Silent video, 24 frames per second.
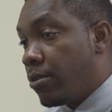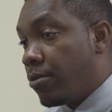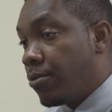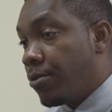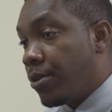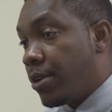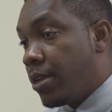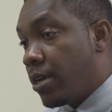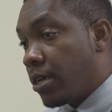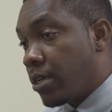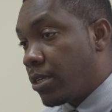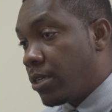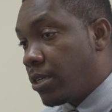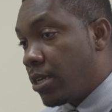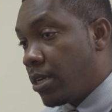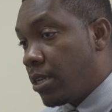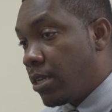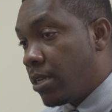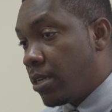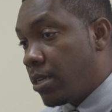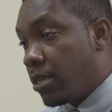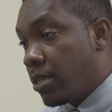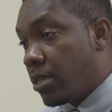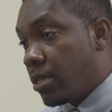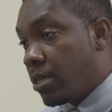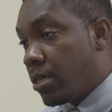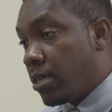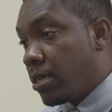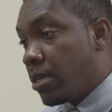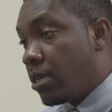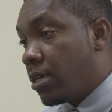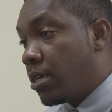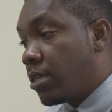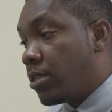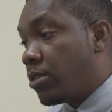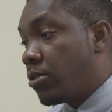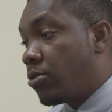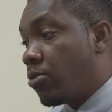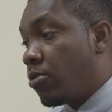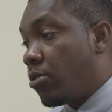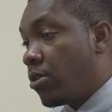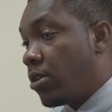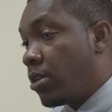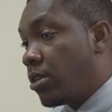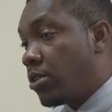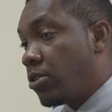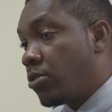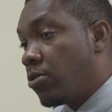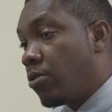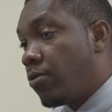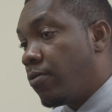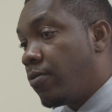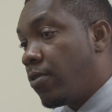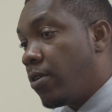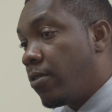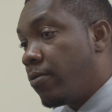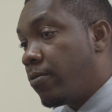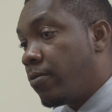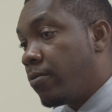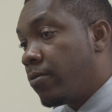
reduction, and so on and so forth.